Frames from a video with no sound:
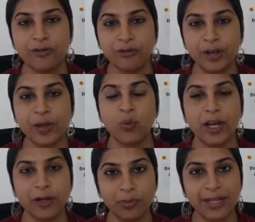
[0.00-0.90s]
free
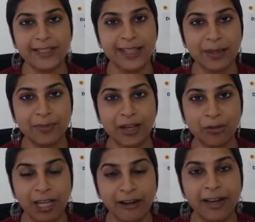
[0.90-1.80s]
WordPress themes out
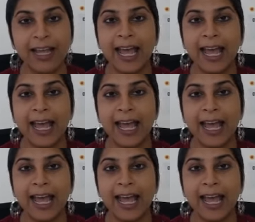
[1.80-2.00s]
there